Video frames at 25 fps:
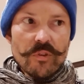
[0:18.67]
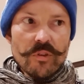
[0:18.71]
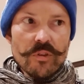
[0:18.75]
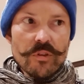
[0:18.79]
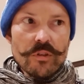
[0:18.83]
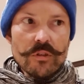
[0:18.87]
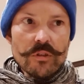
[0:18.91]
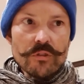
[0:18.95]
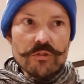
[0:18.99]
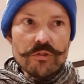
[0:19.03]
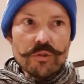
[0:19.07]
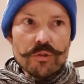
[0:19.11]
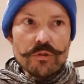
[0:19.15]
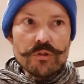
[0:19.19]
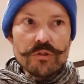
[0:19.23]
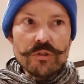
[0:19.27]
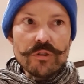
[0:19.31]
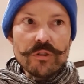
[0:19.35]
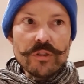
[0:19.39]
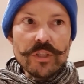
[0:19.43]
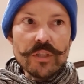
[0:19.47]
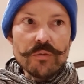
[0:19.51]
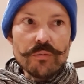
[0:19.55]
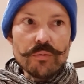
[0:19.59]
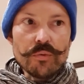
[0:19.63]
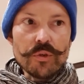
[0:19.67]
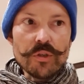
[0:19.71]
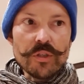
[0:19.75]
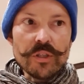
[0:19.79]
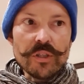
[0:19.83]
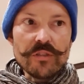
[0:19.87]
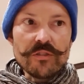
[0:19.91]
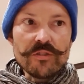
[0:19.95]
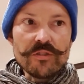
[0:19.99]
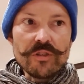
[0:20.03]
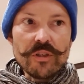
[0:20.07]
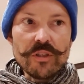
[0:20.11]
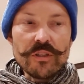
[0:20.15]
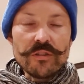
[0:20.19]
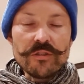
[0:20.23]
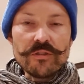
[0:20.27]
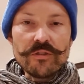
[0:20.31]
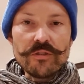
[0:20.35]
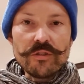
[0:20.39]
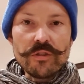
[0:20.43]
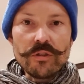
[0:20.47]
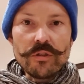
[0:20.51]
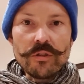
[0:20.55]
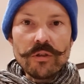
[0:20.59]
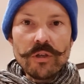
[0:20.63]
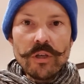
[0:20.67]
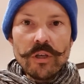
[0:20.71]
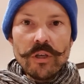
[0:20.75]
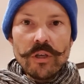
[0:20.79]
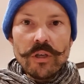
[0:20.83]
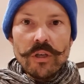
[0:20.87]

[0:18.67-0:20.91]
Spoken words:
social networking sites. So